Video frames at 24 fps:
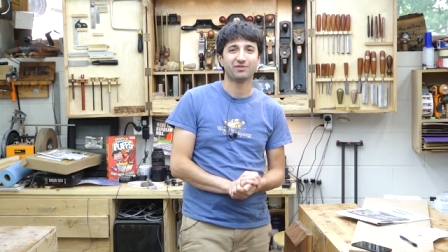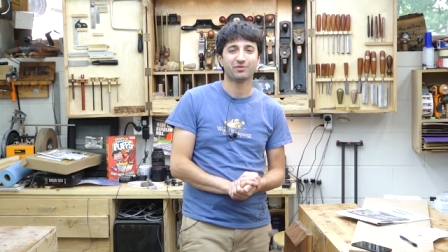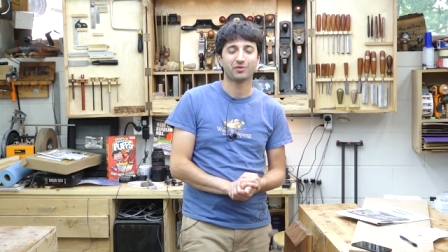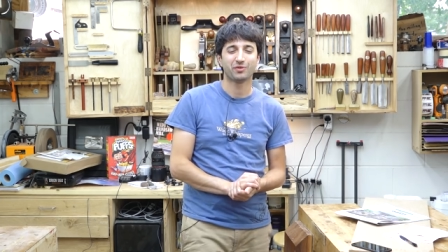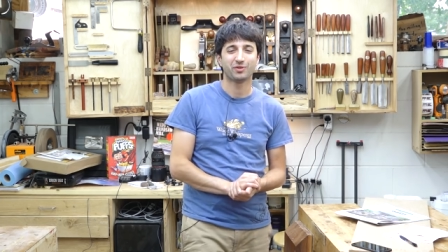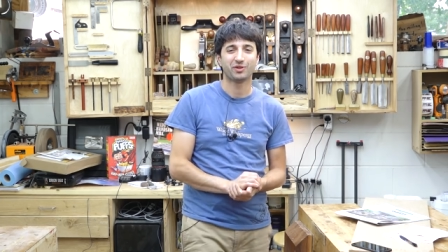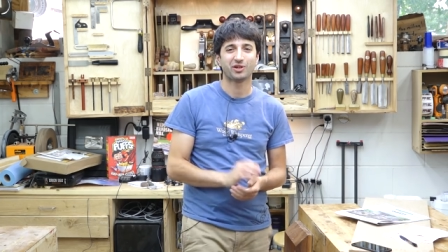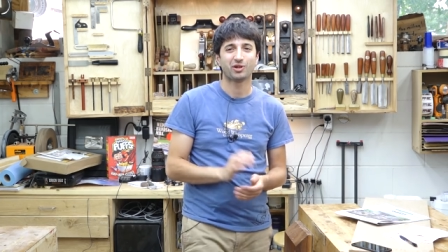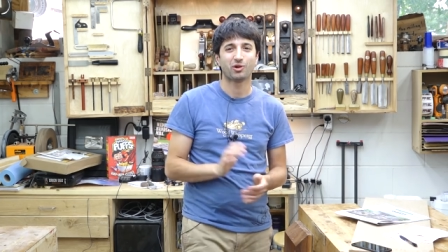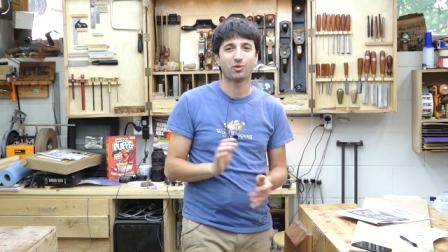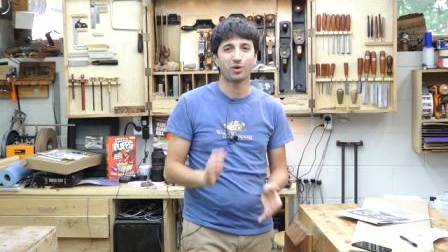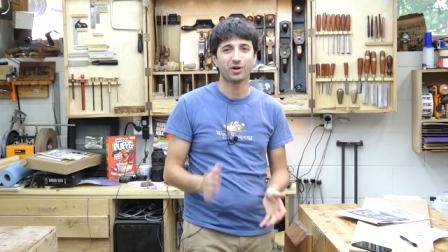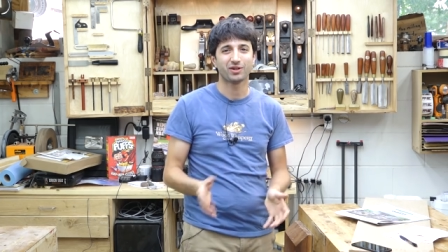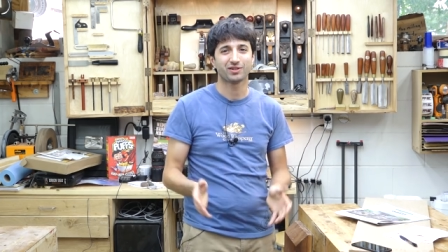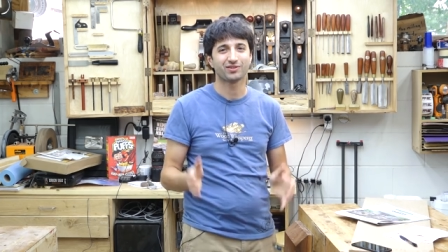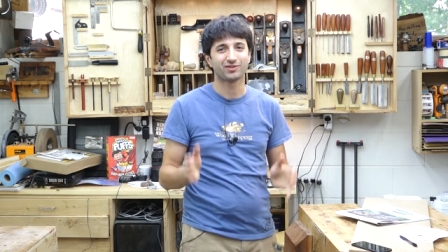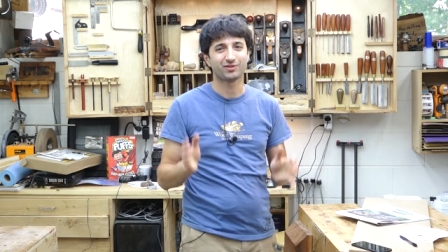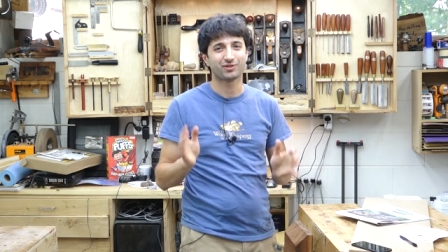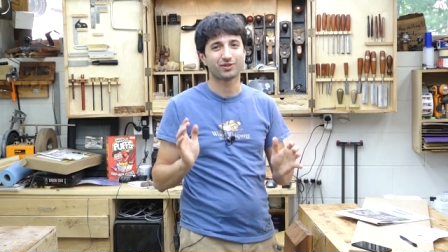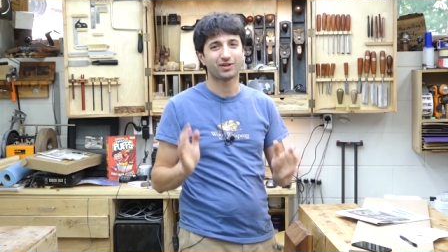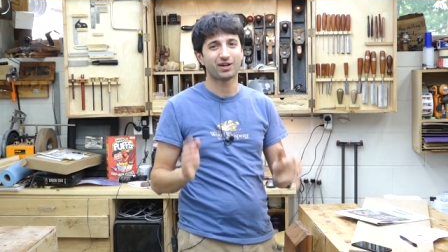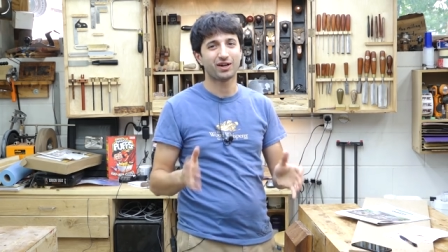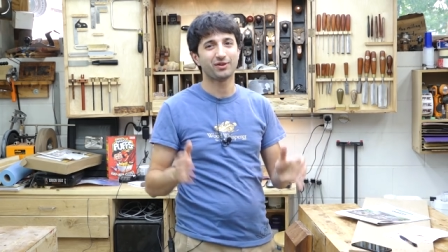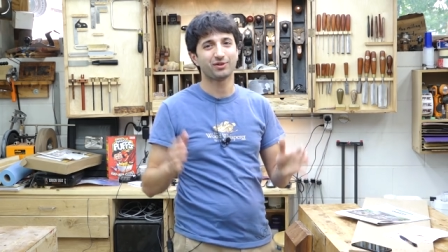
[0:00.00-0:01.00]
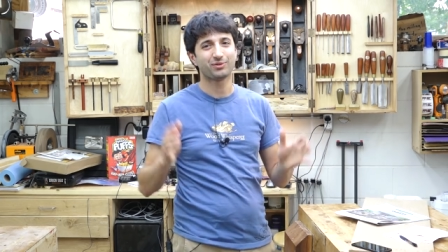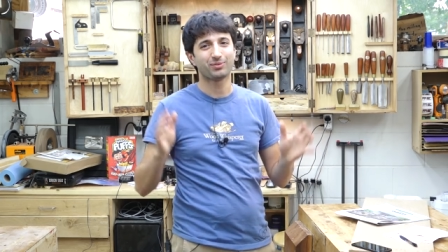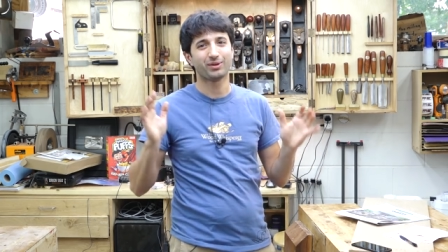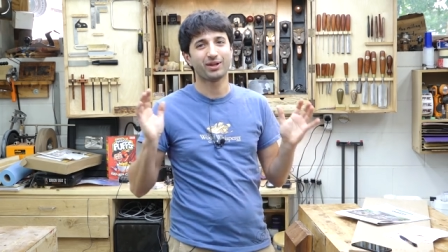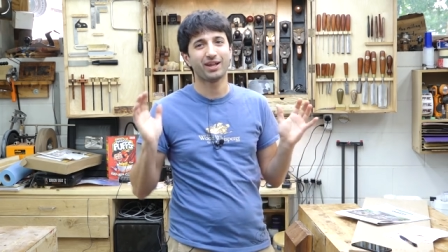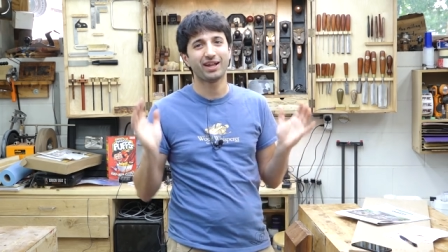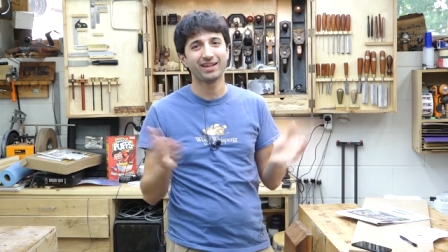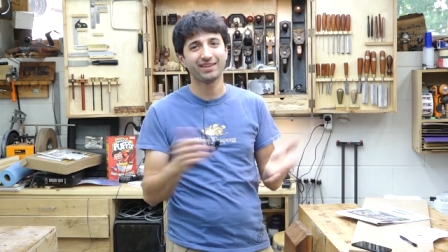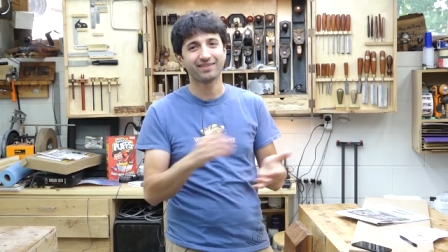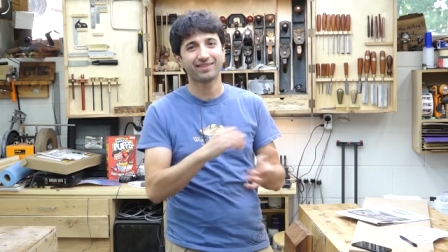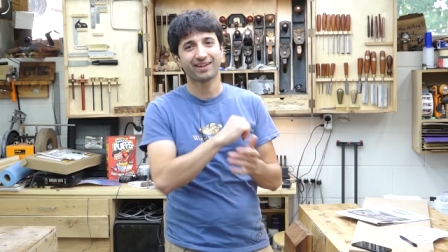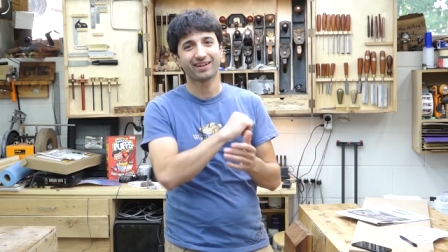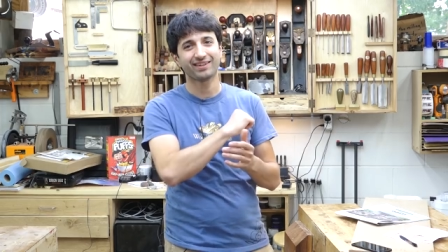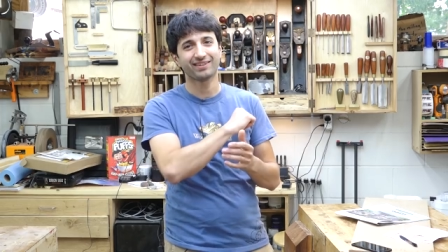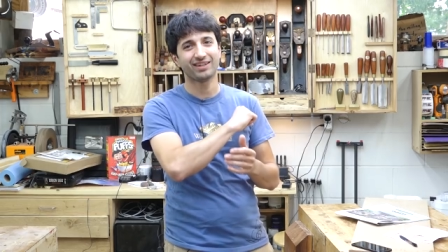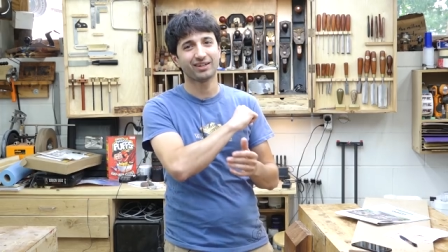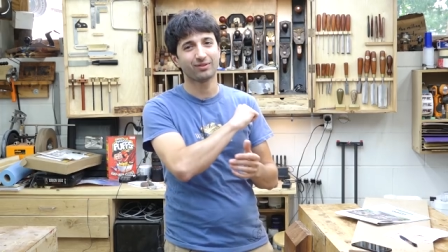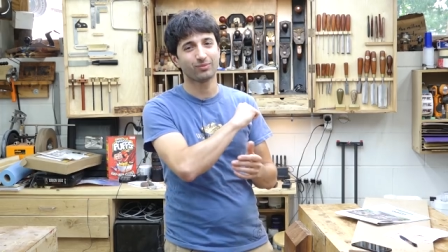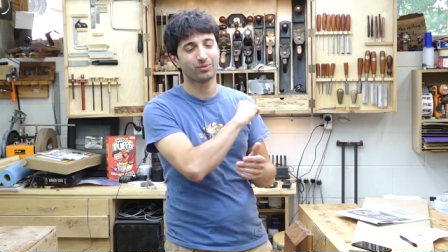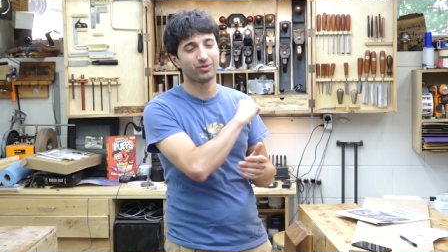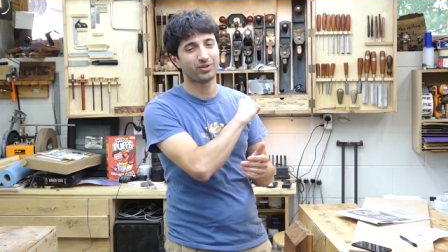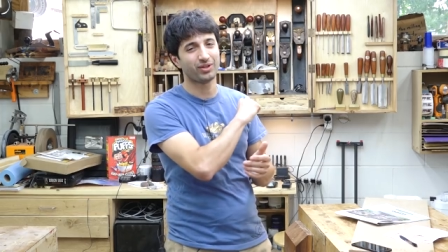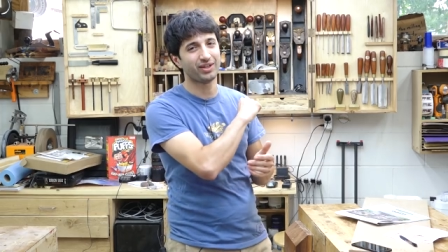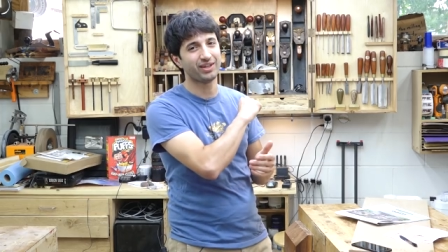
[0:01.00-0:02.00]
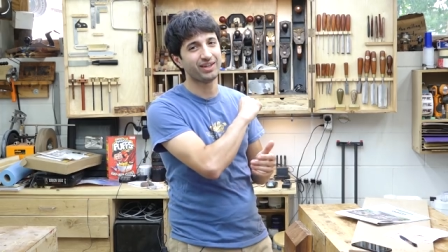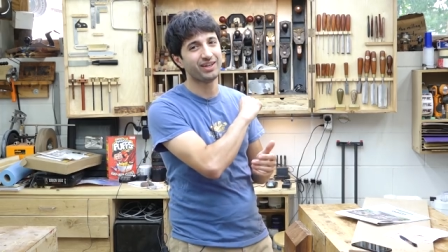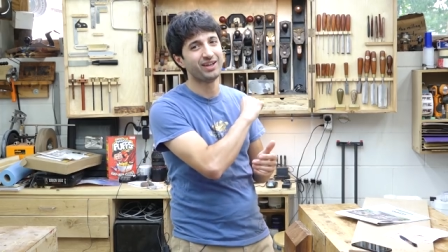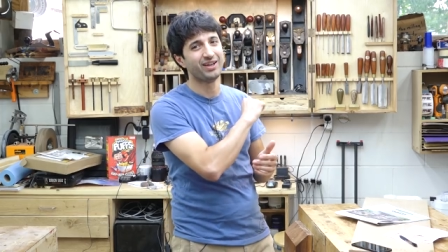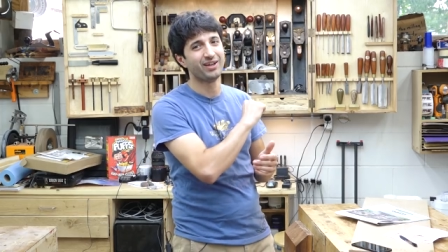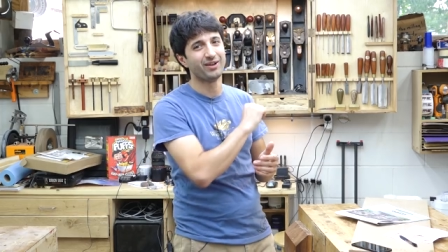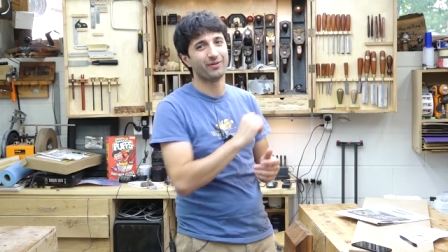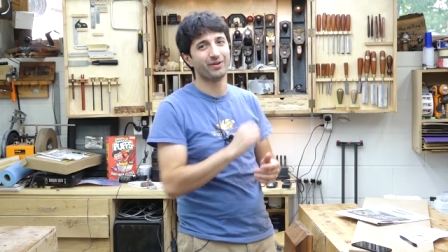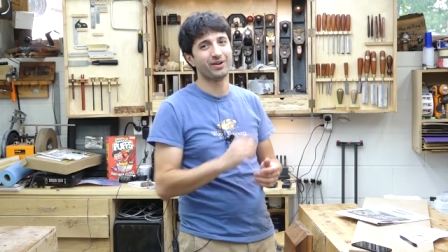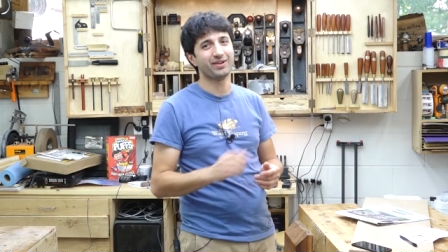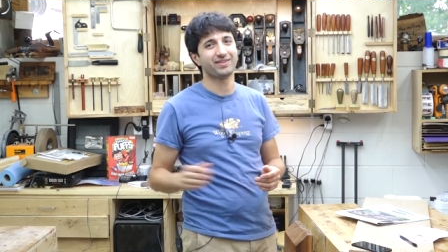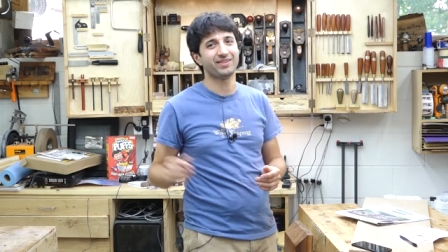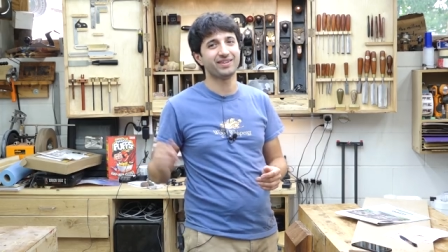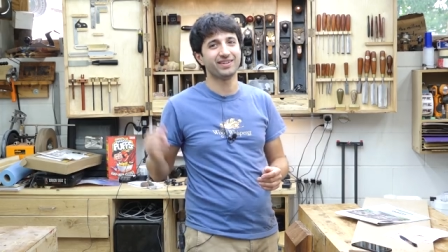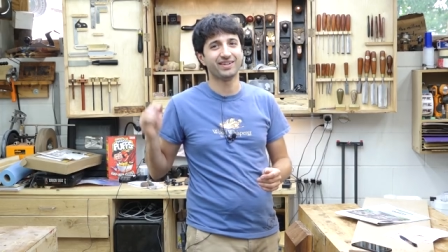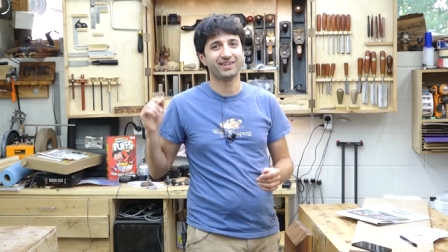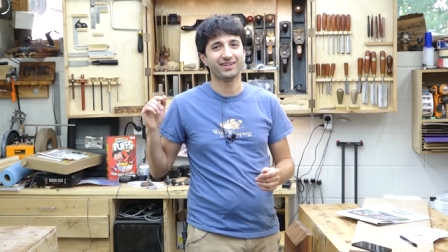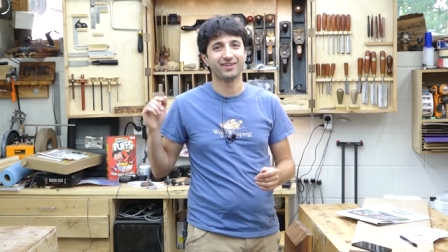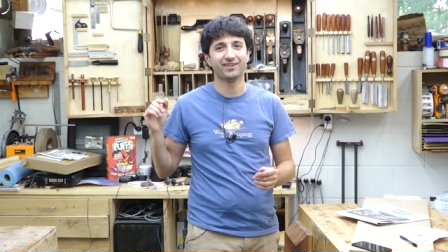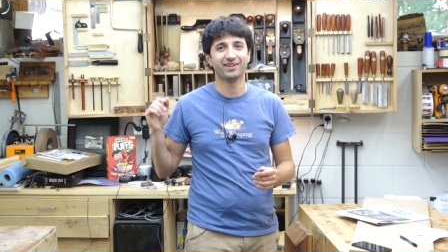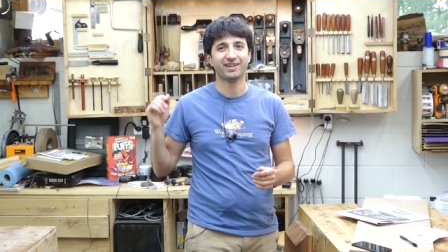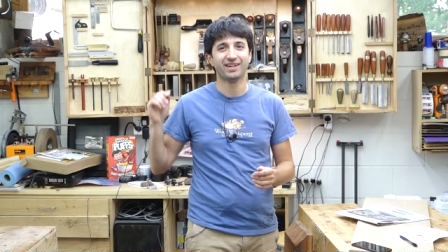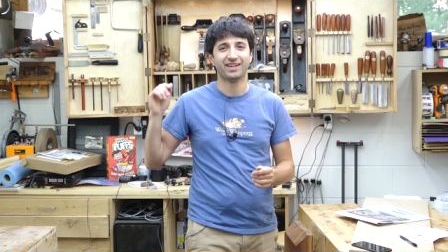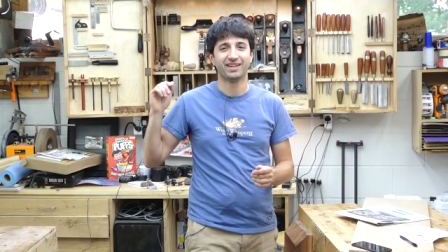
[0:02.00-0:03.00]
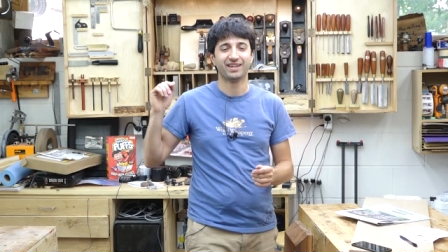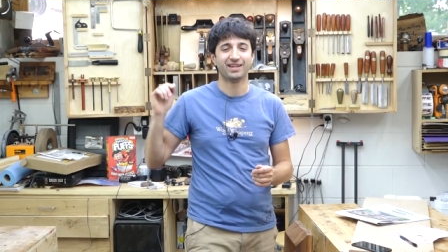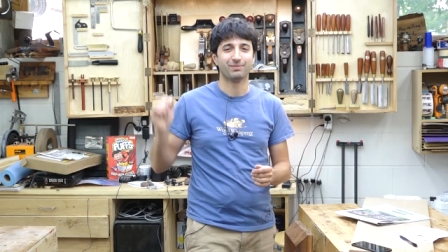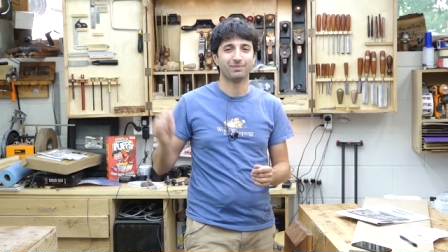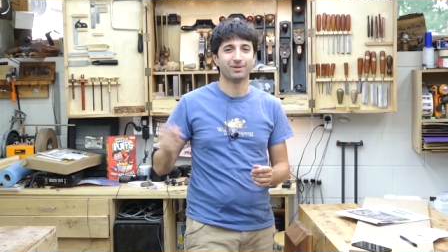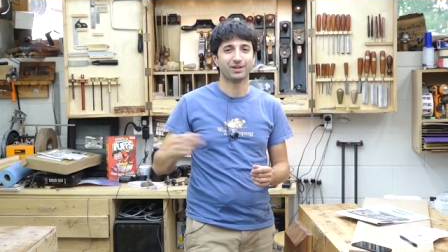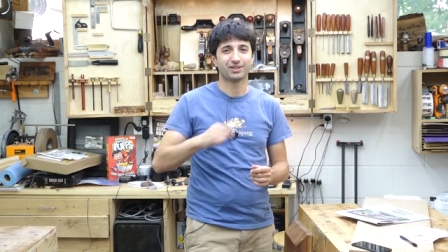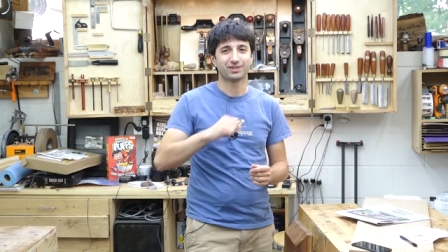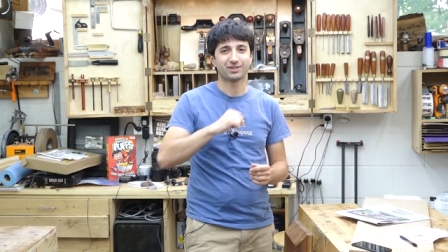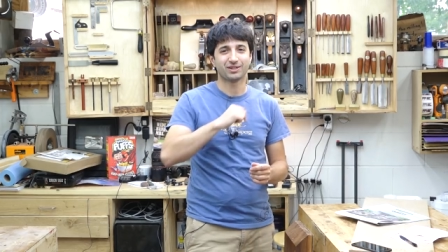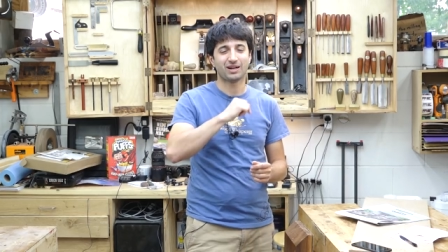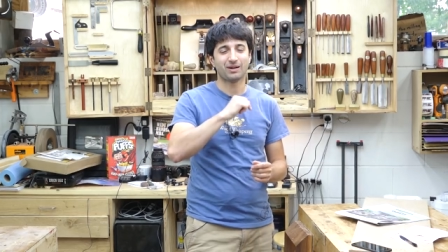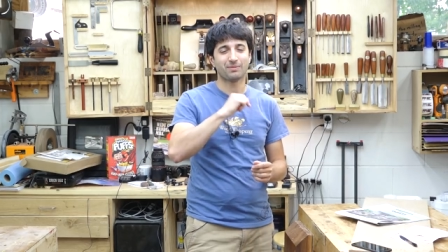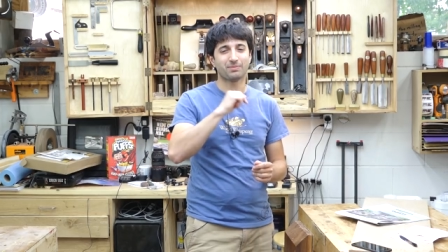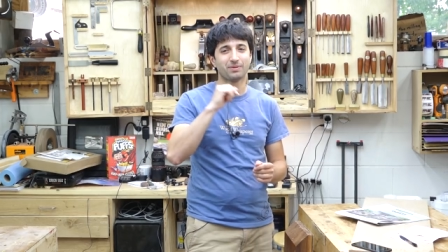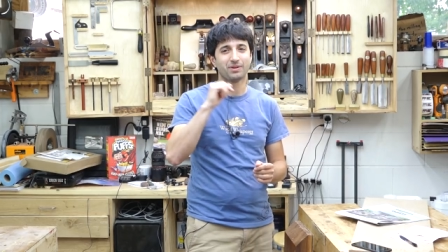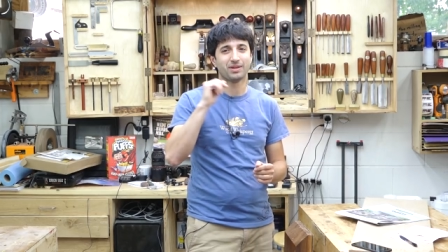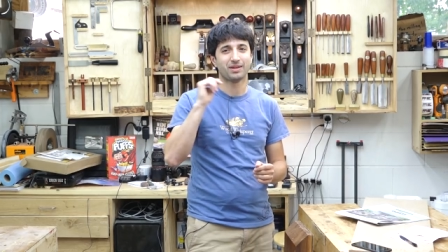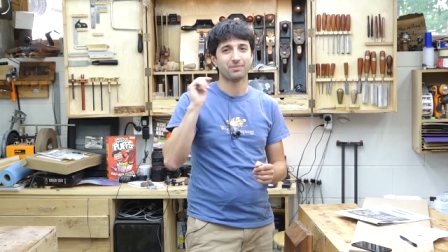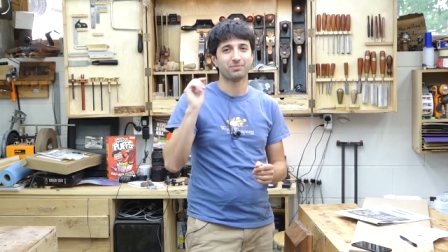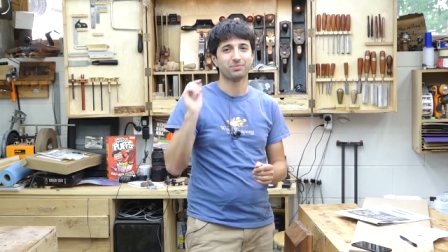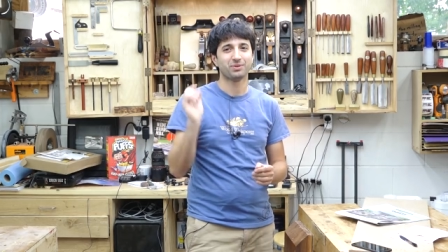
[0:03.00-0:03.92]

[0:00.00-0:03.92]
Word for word: If you have any questions or comments about anything I talked about today or anything here in my shop,